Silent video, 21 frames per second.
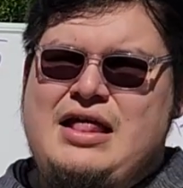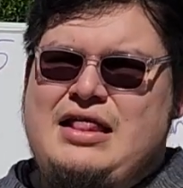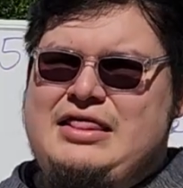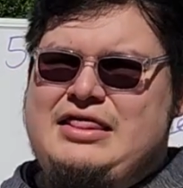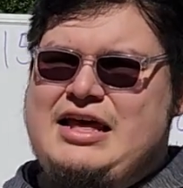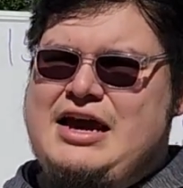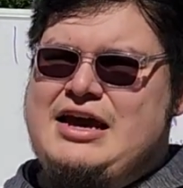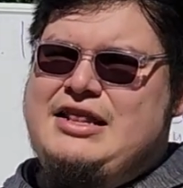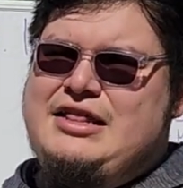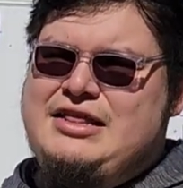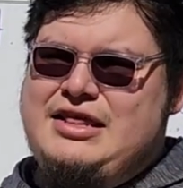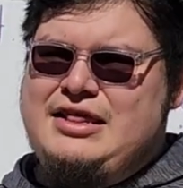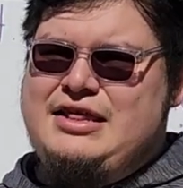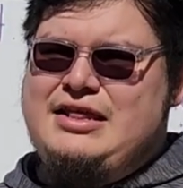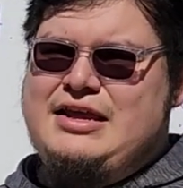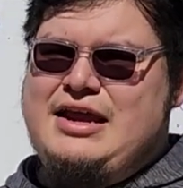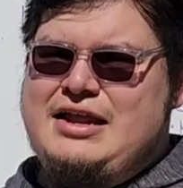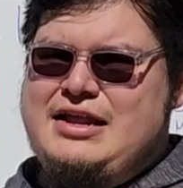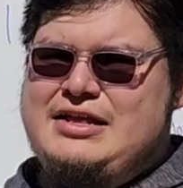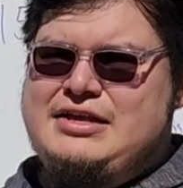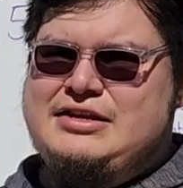
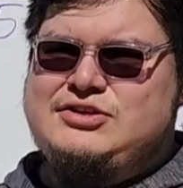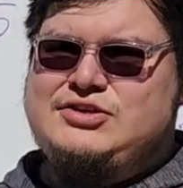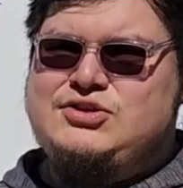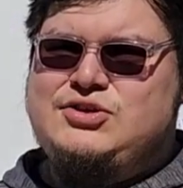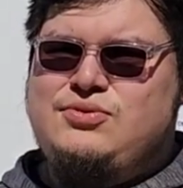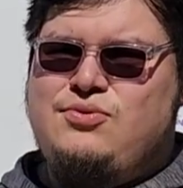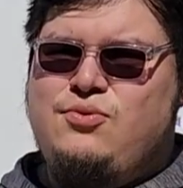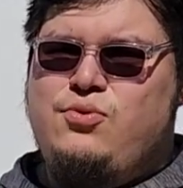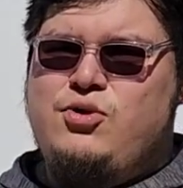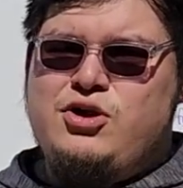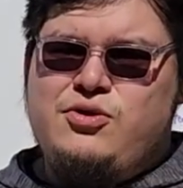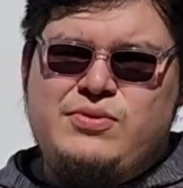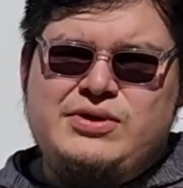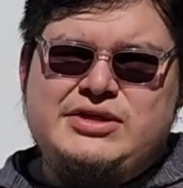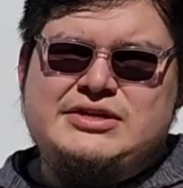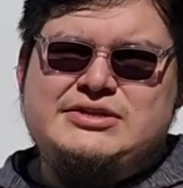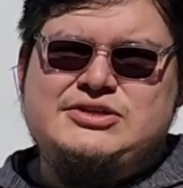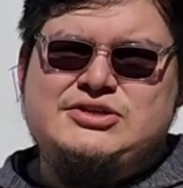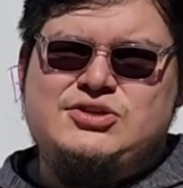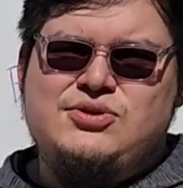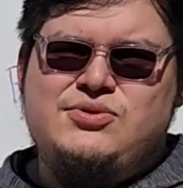letting the student work with
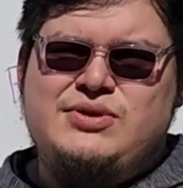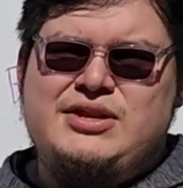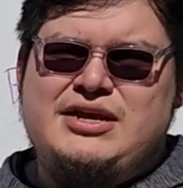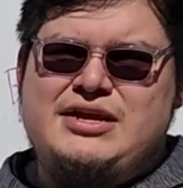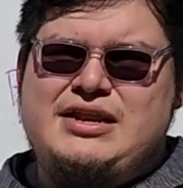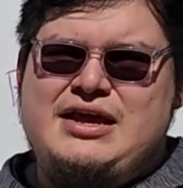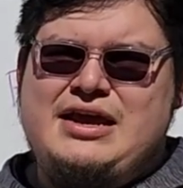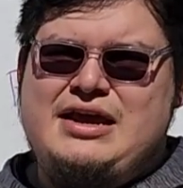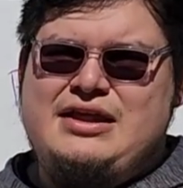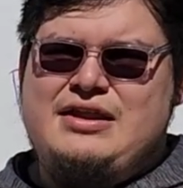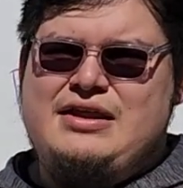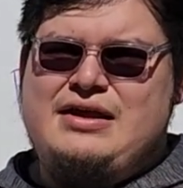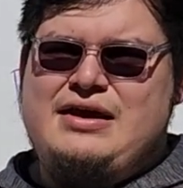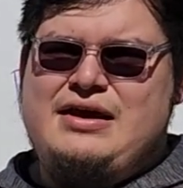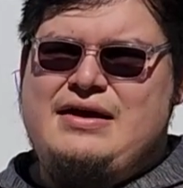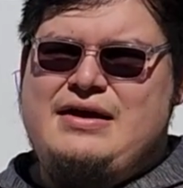the student and